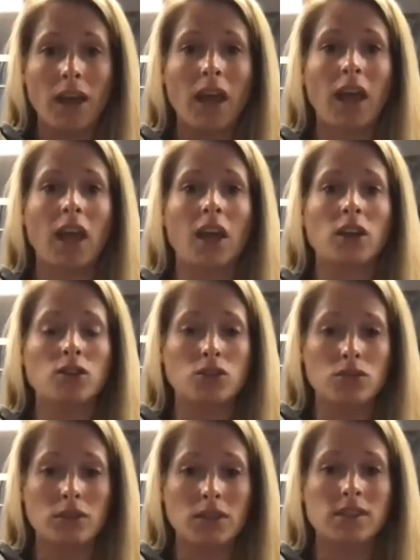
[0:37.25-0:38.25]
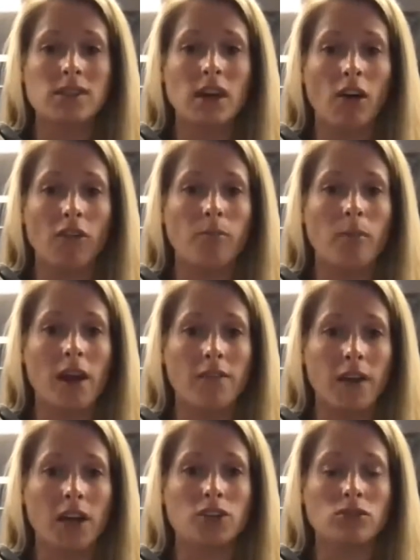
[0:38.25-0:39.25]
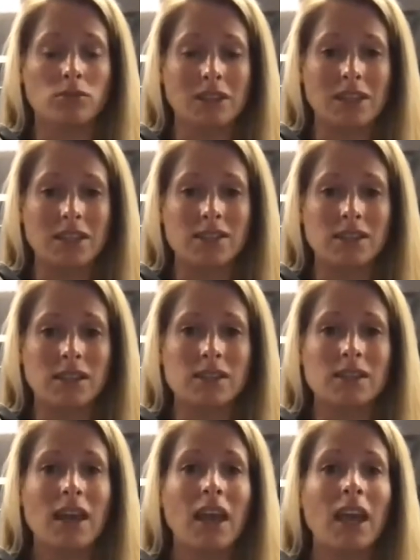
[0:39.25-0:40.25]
and do these self myofascial releases,